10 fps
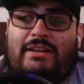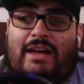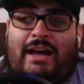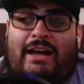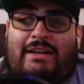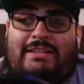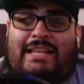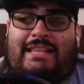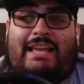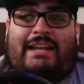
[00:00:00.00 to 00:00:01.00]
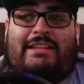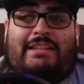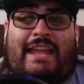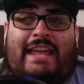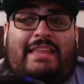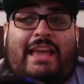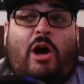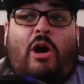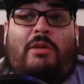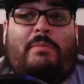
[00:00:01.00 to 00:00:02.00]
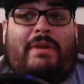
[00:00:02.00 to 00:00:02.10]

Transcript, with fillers: because uh, at the end of the day they are